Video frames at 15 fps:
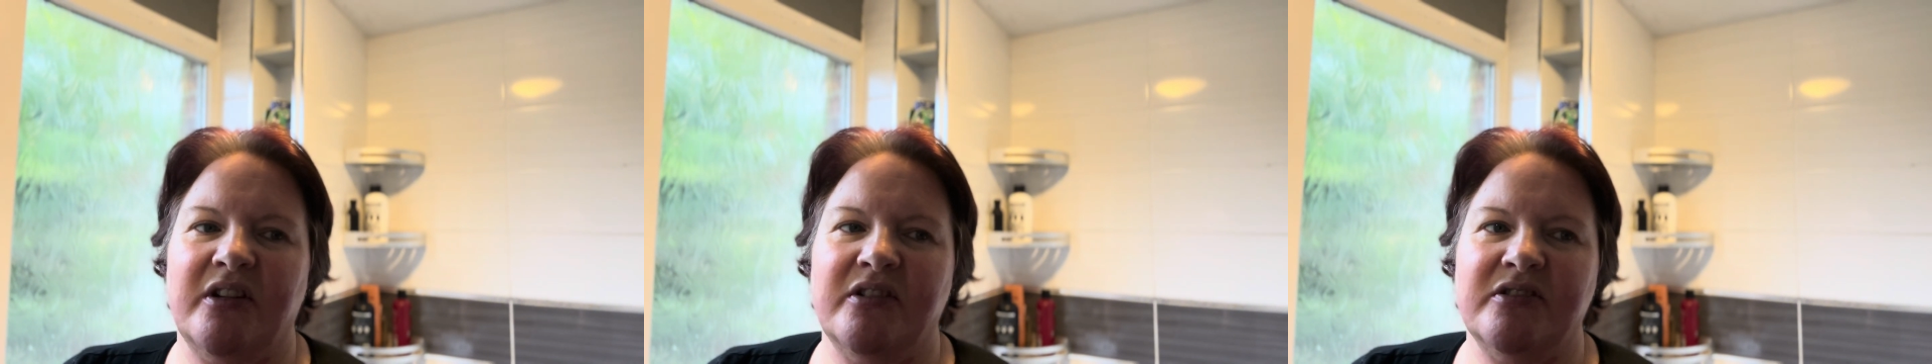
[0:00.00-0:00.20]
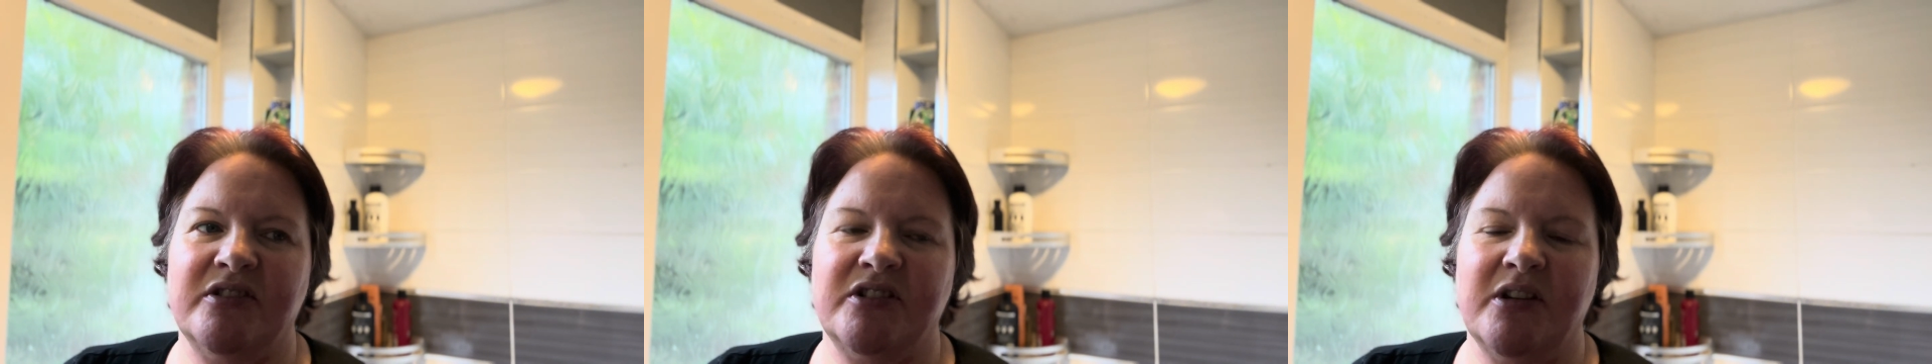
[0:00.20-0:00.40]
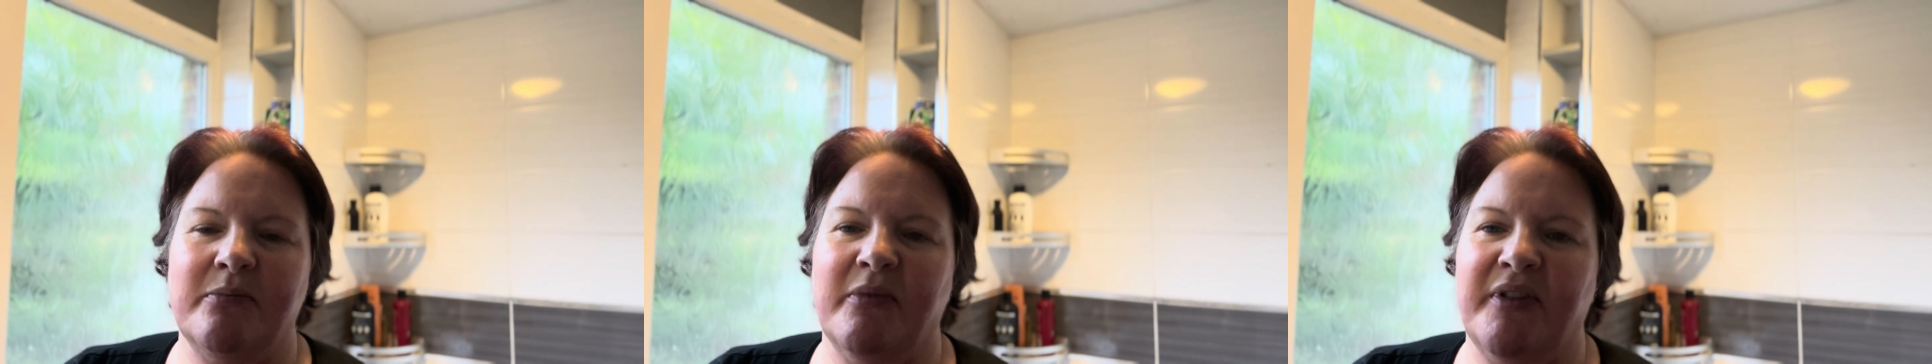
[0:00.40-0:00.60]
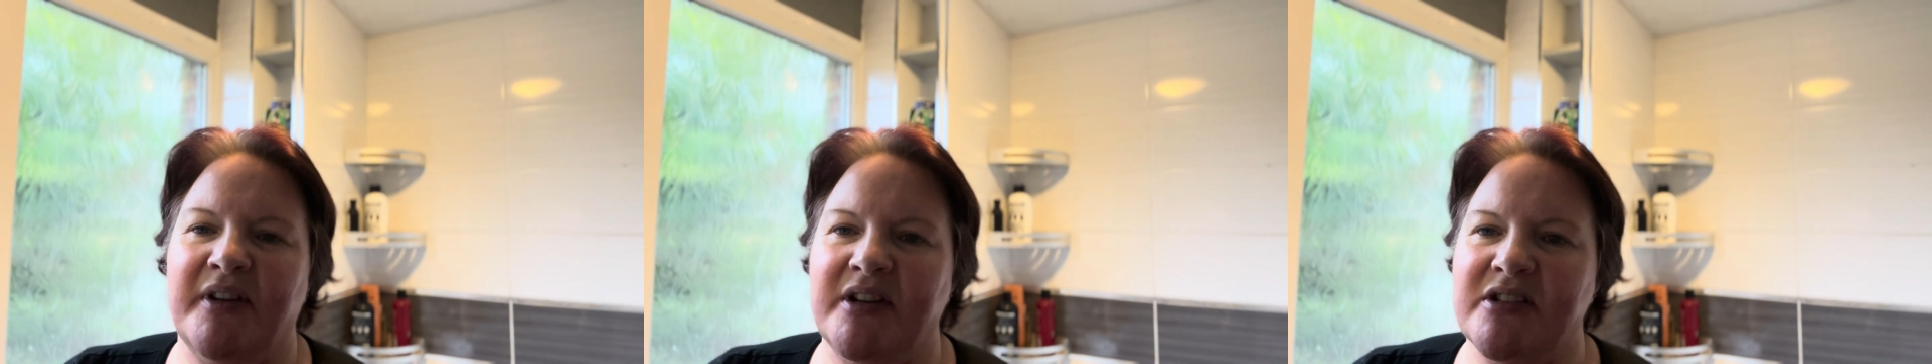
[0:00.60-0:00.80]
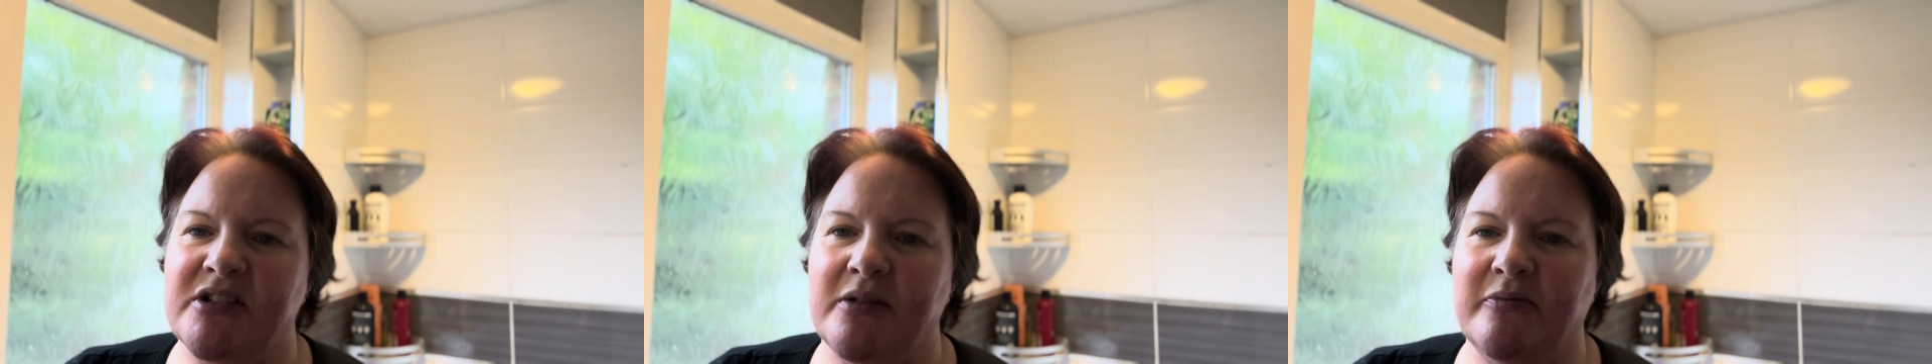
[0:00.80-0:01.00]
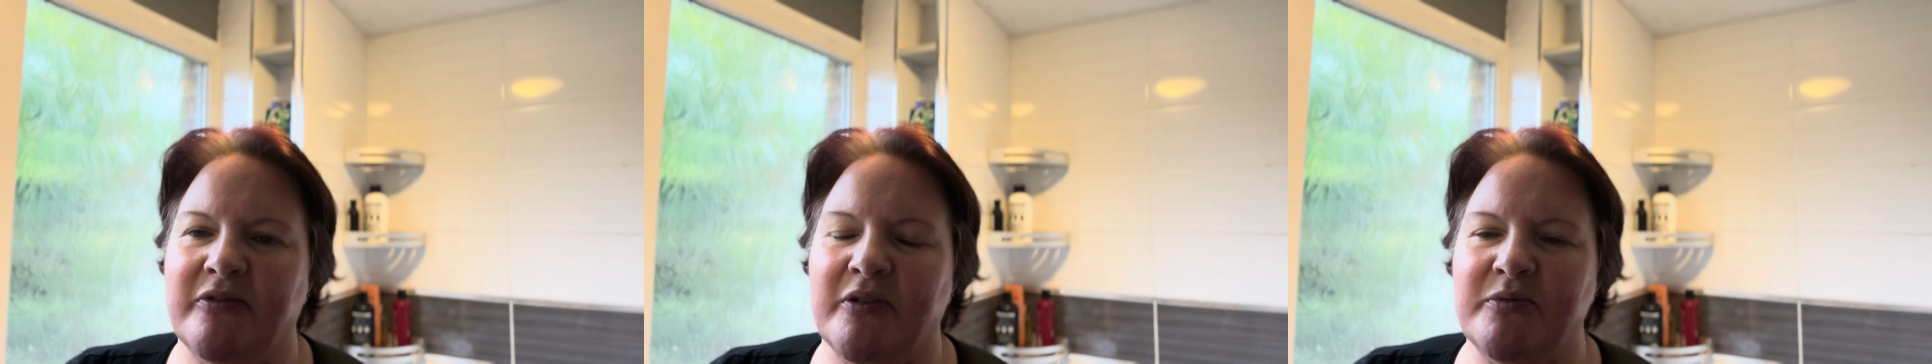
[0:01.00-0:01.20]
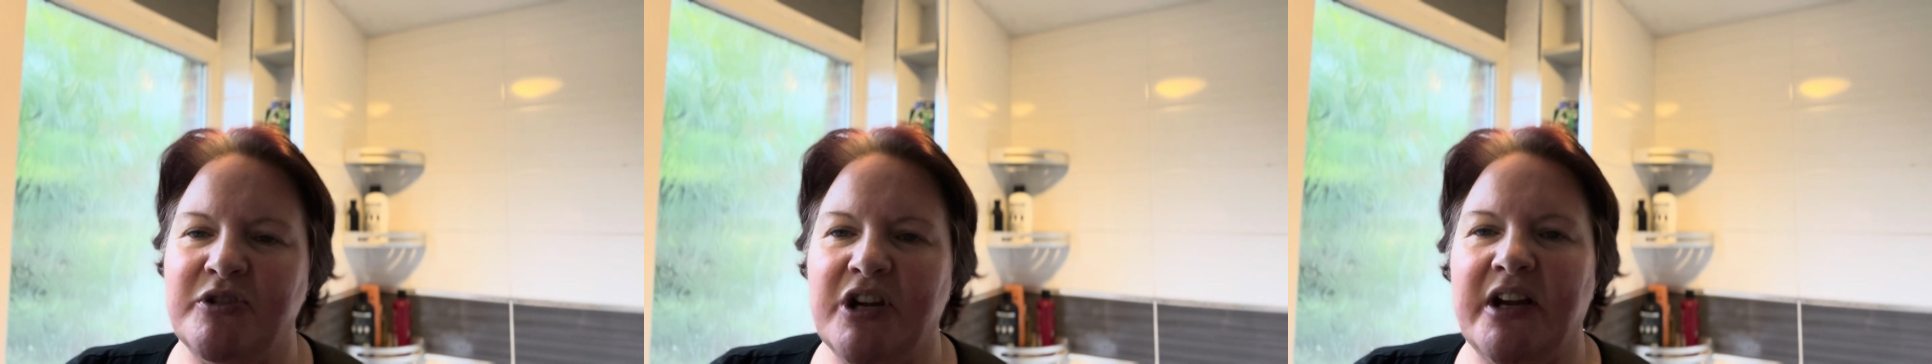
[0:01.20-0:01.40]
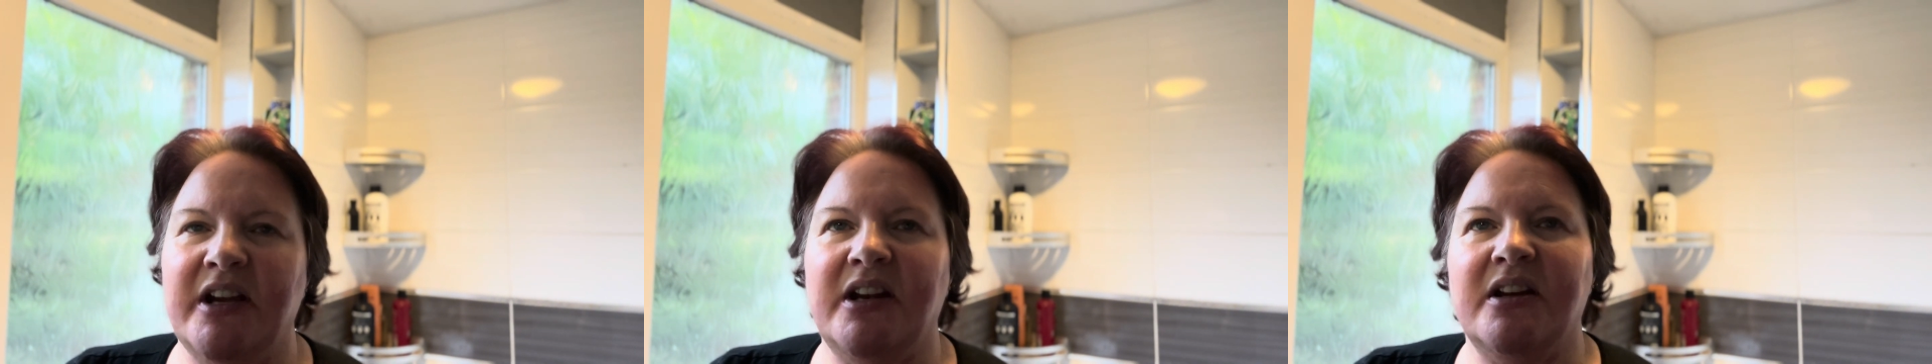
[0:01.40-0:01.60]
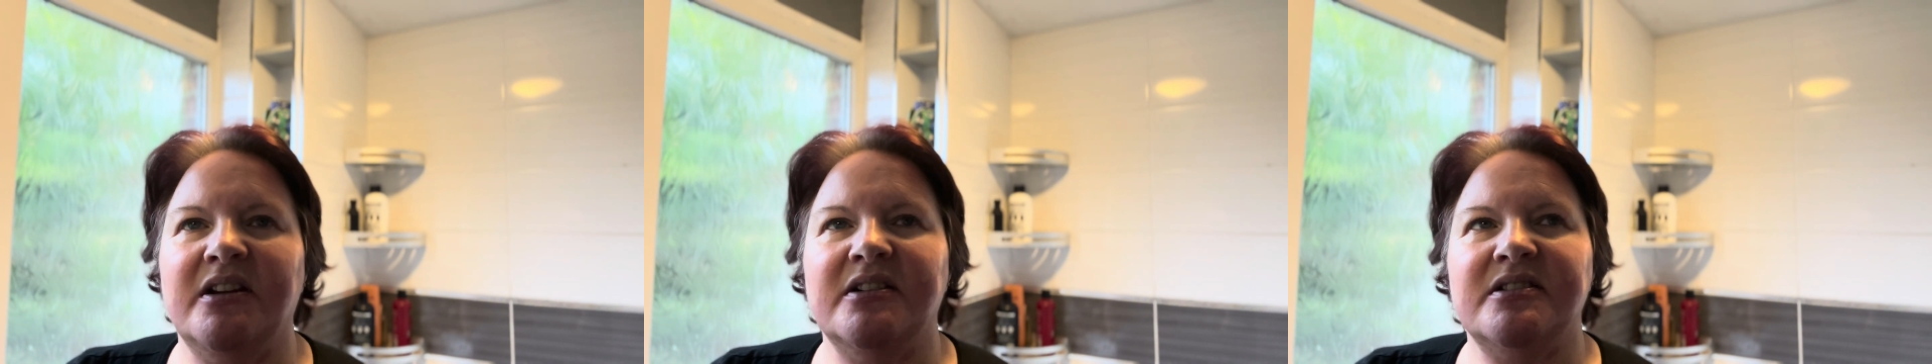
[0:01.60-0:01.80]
some things come from China,